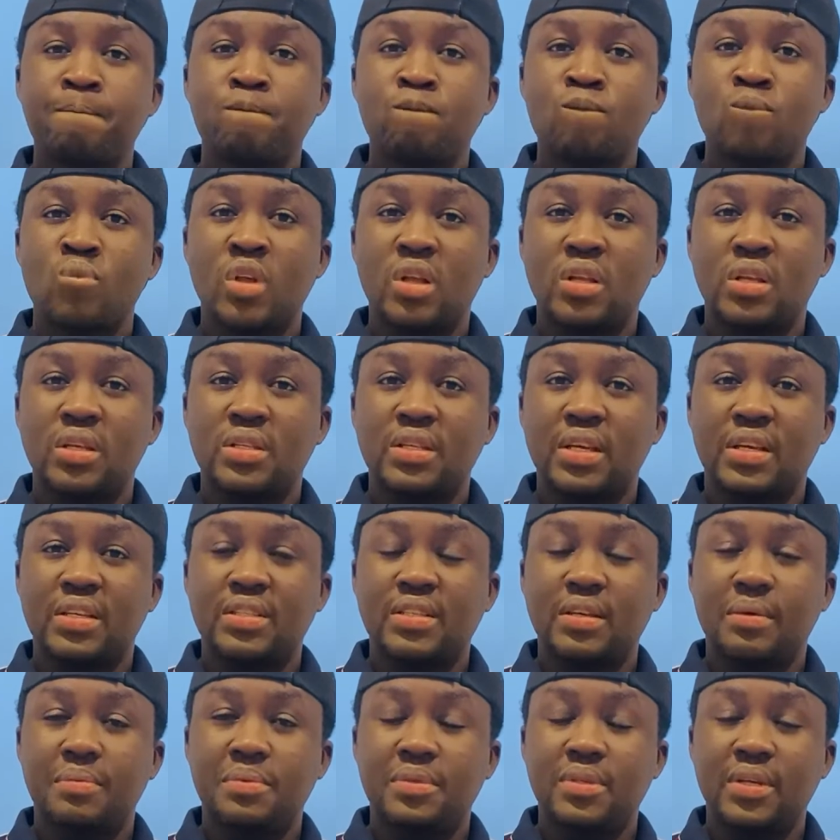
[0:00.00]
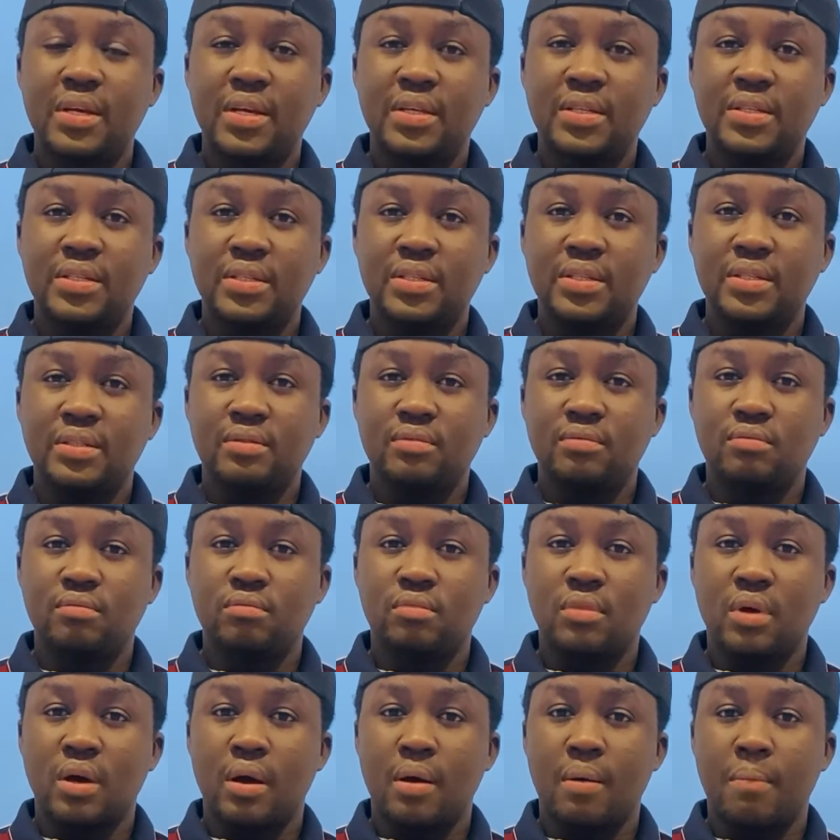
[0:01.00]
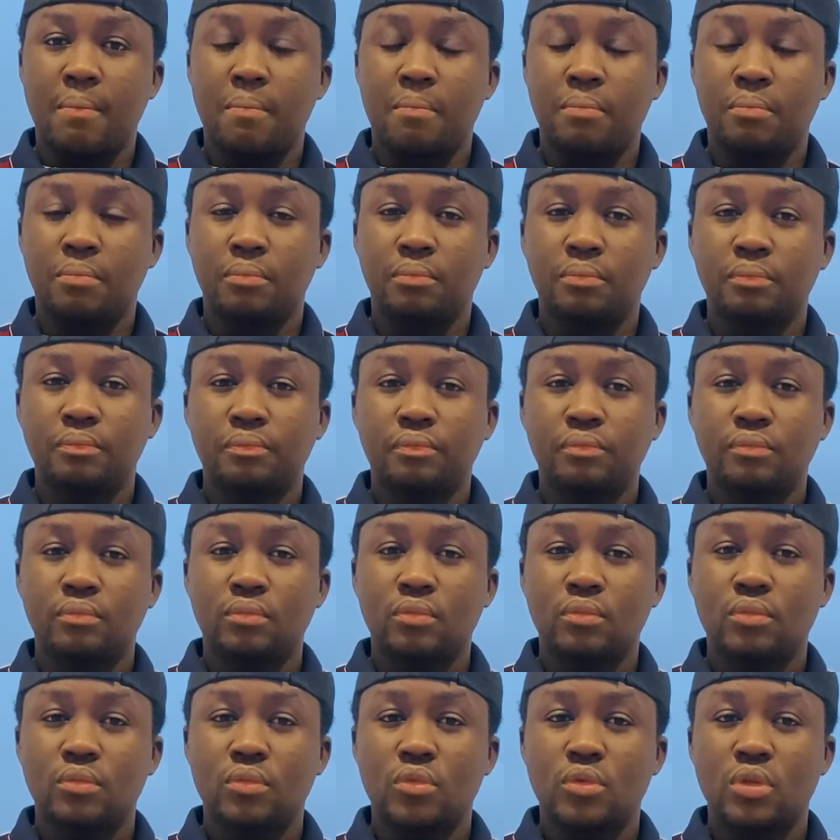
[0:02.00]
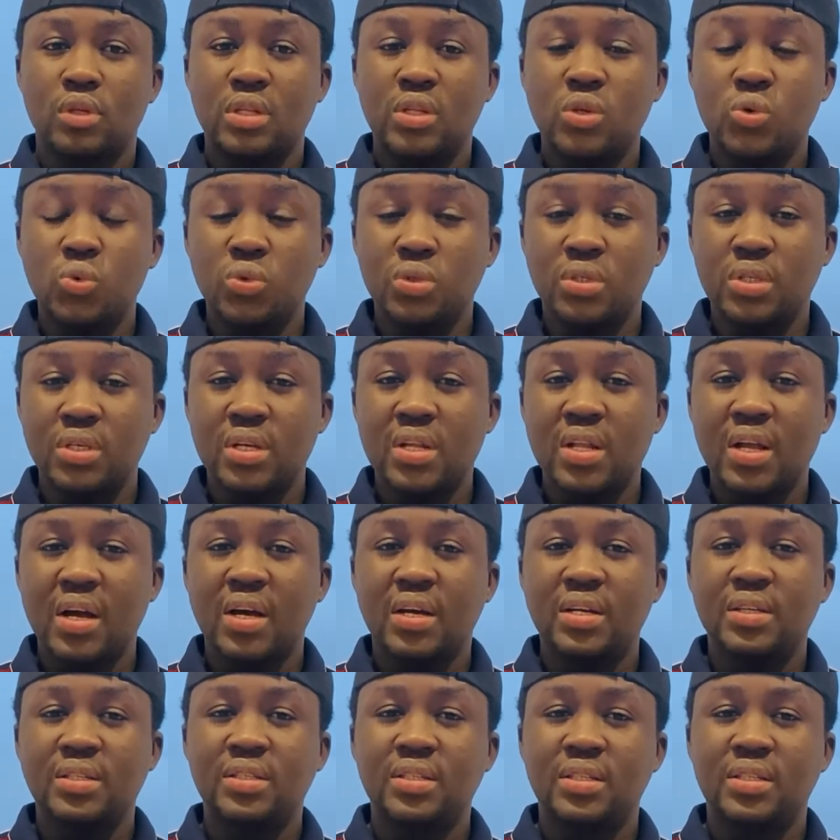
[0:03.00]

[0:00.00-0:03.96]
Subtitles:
it is accepted in New Zealand,